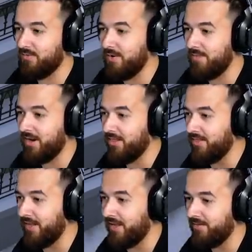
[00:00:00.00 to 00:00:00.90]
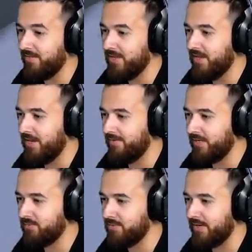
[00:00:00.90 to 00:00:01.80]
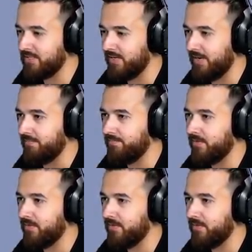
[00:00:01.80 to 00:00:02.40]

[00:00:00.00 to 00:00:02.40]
We're better than that. Anyway, let's put him outside.